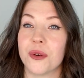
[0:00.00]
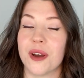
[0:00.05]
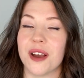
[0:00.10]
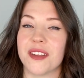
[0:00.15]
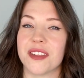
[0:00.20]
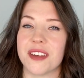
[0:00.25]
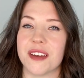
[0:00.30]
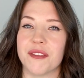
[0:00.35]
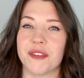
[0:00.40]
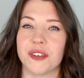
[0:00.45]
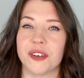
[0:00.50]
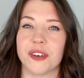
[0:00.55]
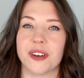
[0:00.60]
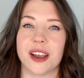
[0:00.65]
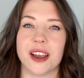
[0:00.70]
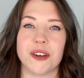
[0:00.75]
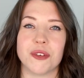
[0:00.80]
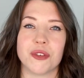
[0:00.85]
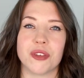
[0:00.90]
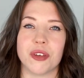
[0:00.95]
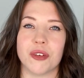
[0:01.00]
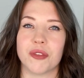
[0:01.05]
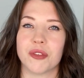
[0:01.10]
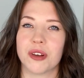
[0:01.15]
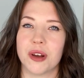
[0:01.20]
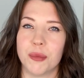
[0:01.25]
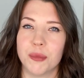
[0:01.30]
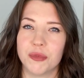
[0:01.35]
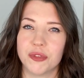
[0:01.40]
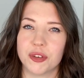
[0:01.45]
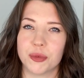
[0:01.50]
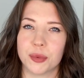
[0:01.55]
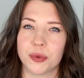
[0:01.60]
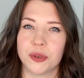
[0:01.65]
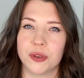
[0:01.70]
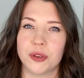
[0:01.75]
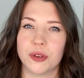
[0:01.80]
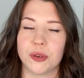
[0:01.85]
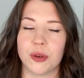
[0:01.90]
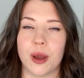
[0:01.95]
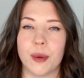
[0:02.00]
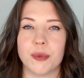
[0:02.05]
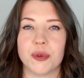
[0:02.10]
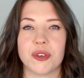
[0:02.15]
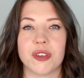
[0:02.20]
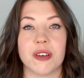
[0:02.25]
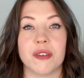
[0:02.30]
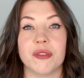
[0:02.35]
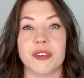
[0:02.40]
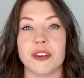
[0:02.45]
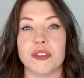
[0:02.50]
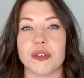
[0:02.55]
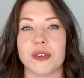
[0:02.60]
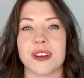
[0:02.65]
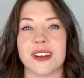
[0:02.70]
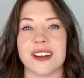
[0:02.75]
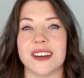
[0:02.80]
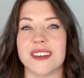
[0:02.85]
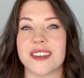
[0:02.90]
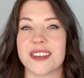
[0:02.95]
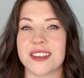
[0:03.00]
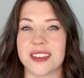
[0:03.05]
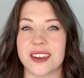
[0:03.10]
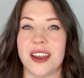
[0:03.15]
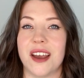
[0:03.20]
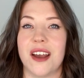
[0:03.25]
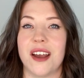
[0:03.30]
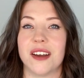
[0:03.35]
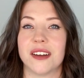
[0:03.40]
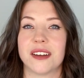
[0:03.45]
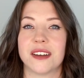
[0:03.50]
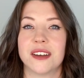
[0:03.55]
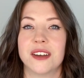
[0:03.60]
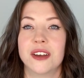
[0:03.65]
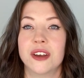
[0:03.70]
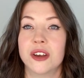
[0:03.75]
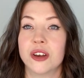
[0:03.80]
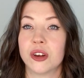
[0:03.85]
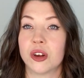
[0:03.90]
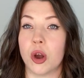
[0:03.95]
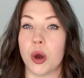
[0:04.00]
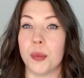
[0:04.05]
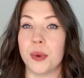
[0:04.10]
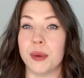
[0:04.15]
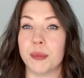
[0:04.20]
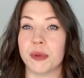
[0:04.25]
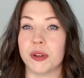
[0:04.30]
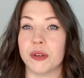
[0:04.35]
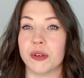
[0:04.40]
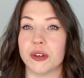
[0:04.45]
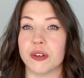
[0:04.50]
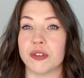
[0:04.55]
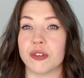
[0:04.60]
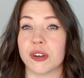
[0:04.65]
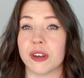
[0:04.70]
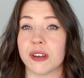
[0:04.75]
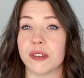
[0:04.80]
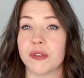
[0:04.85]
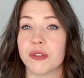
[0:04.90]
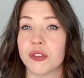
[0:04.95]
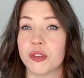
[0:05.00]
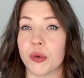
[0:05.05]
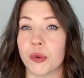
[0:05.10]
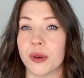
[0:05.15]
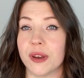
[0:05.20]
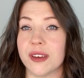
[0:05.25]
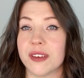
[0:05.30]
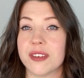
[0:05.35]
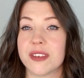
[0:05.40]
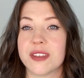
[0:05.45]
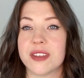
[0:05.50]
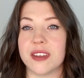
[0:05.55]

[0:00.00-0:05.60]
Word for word: as ever, get yourself comfortable, grab yourself a drink and a snack, comment below your drink of choice.